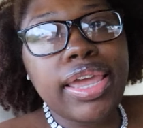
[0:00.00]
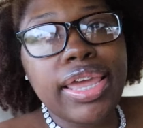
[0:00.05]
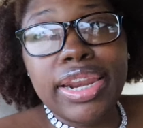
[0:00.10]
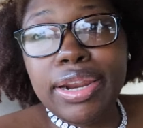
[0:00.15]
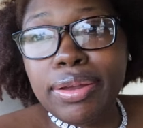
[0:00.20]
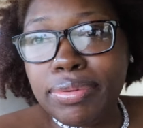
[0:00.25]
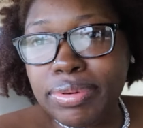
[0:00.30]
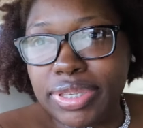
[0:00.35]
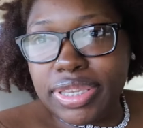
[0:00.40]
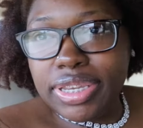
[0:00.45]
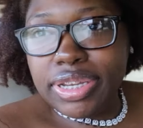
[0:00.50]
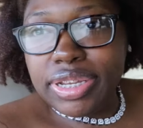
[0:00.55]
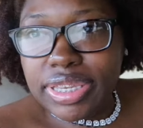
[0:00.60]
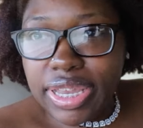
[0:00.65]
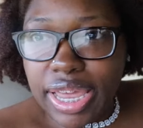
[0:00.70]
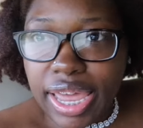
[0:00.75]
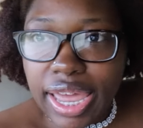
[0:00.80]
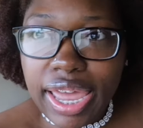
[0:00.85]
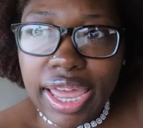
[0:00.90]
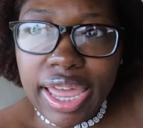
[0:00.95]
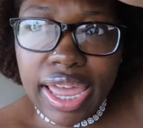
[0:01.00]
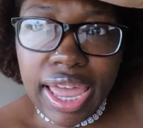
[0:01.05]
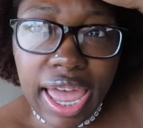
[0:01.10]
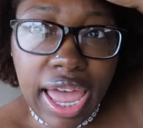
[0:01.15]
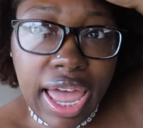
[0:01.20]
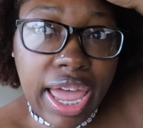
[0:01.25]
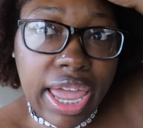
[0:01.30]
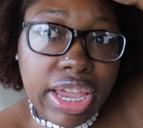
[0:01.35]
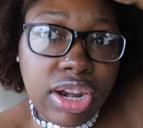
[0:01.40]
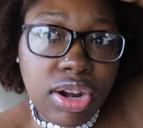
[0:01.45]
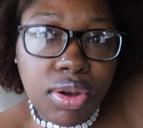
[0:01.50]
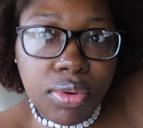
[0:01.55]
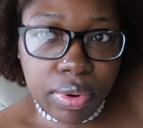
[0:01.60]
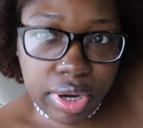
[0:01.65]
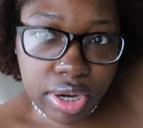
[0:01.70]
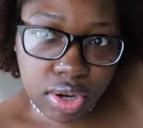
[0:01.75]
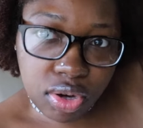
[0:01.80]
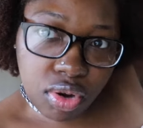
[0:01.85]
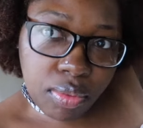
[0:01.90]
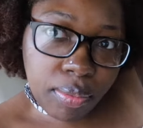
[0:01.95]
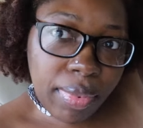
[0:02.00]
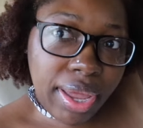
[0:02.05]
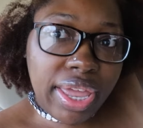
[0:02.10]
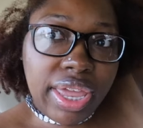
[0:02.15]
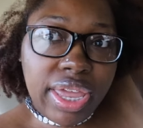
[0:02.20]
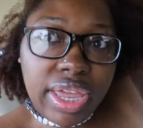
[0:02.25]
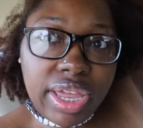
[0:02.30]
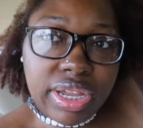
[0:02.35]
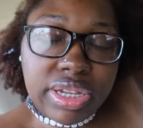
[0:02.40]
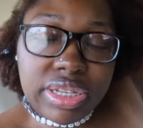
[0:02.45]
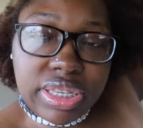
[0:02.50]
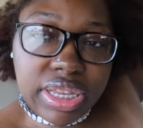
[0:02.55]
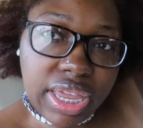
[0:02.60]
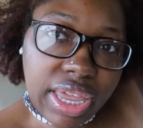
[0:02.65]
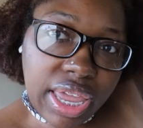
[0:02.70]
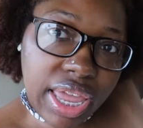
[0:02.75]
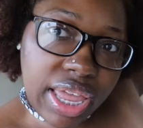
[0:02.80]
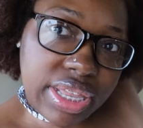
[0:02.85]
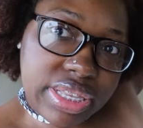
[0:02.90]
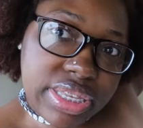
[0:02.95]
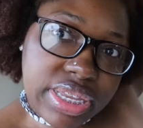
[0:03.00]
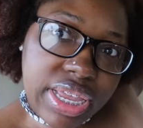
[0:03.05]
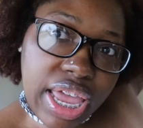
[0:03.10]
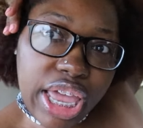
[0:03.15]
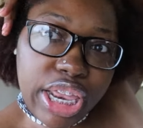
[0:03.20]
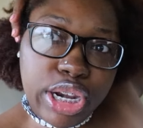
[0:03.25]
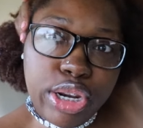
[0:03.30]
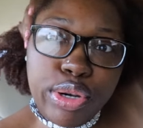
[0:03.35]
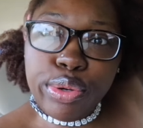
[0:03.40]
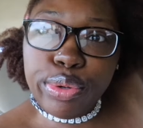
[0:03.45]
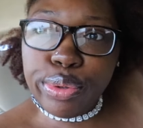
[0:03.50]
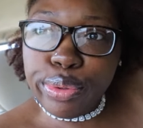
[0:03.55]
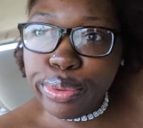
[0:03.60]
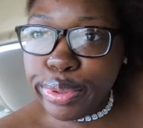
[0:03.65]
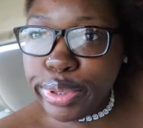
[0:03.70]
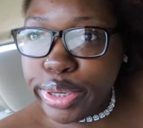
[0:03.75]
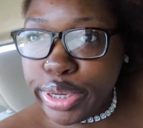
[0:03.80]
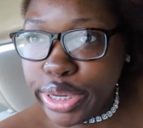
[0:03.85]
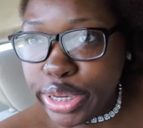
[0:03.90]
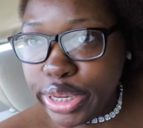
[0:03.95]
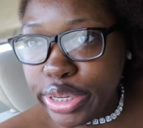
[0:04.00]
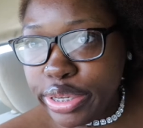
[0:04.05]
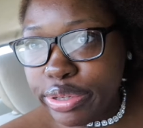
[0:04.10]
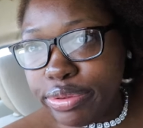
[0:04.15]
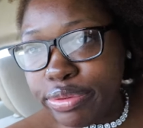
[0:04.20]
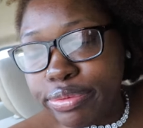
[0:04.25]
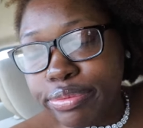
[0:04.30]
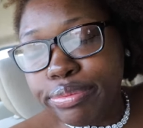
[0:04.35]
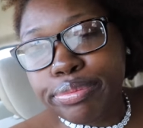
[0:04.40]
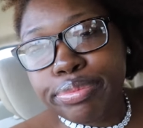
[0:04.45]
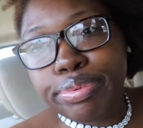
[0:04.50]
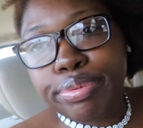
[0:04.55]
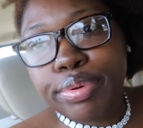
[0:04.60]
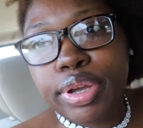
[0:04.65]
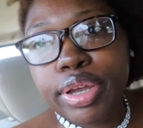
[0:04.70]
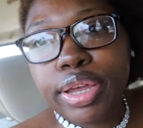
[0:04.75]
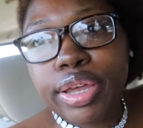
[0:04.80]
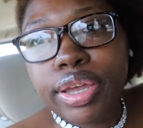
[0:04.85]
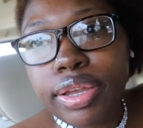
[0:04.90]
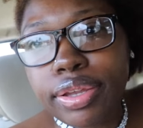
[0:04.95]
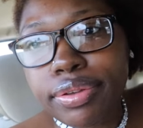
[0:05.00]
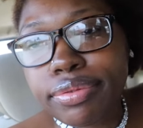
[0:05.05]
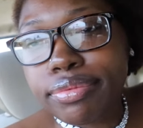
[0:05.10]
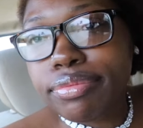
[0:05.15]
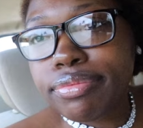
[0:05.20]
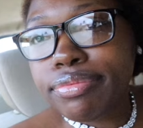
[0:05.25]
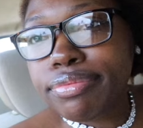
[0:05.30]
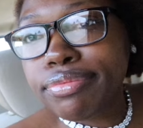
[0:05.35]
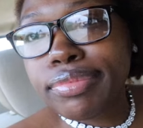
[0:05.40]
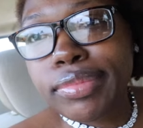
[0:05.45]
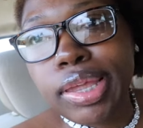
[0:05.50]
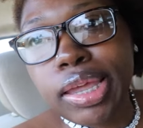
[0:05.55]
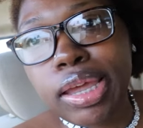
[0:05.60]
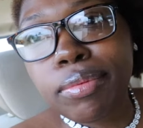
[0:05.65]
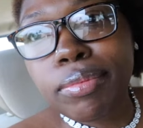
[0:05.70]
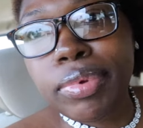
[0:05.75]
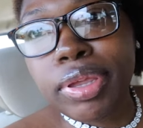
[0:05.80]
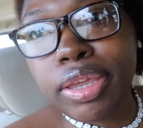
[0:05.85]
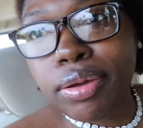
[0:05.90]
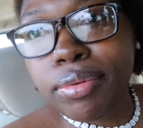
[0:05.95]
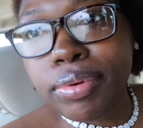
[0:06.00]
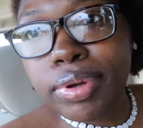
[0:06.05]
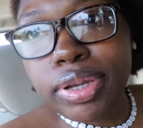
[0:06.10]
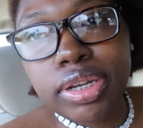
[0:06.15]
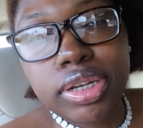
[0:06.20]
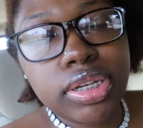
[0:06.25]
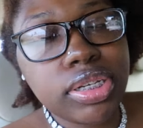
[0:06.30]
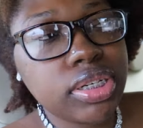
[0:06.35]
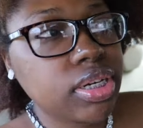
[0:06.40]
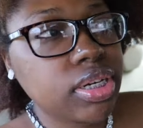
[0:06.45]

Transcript: and I'm still tired. I ain't know what to do with my hair because I ain't had time to do it. What? I'm here with her